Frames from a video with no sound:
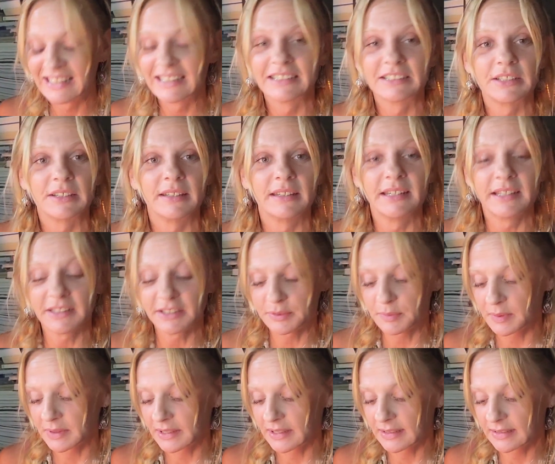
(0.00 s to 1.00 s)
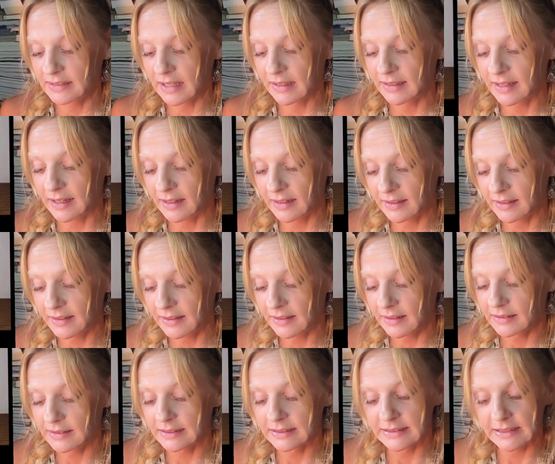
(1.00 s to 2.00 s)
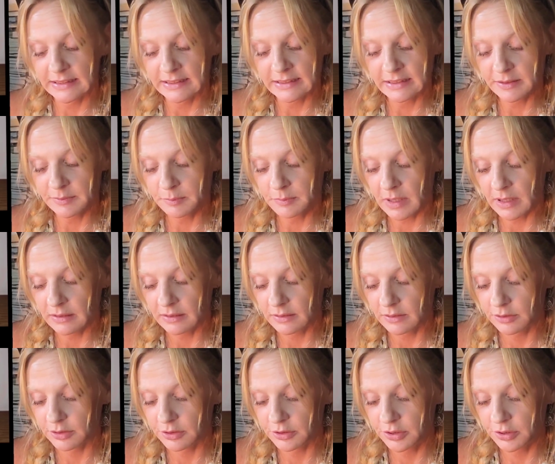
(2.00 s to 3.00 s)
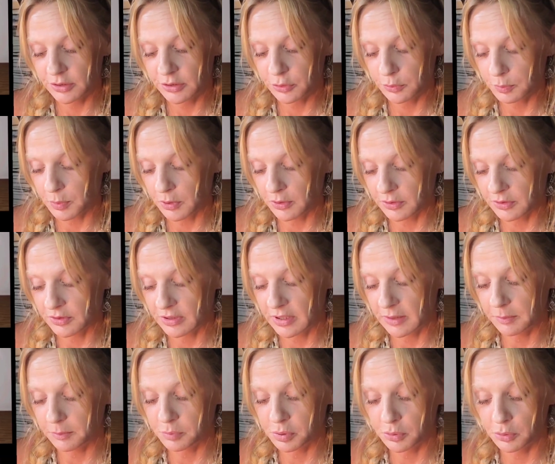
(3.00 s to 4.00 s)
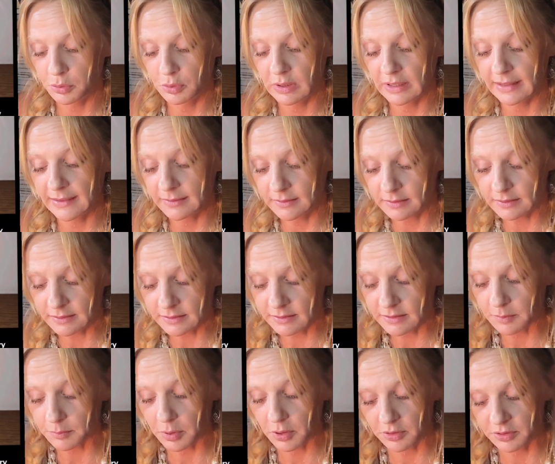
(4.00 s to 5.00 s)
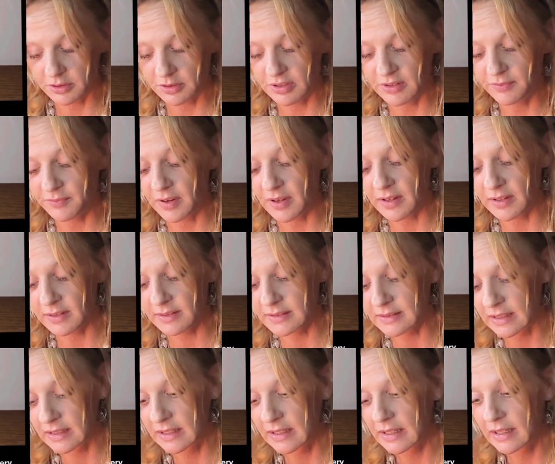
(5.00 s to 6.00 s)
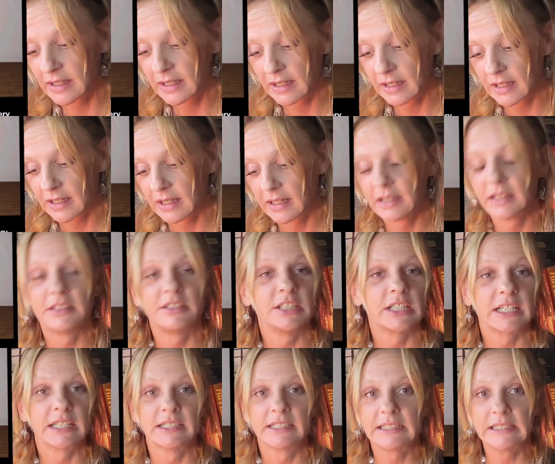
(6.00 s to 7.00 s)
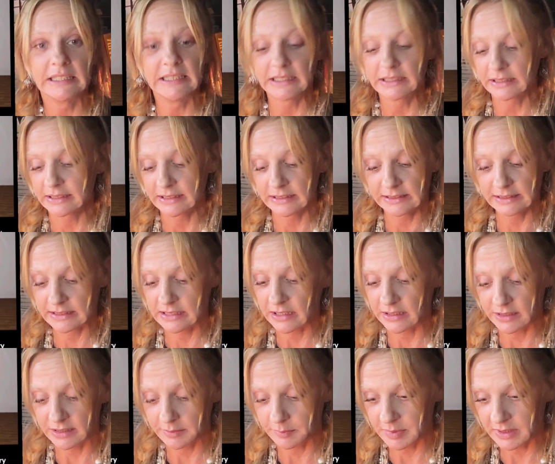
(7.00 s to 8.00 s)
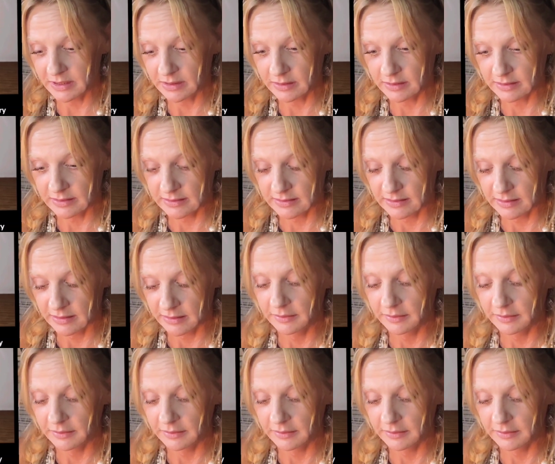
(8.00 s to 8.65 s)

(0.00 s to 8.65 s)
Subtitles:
So the next one is Guy Sydenham, Studio Pottery, Poole, England, Pottery Vase. As you can see, stunning piece.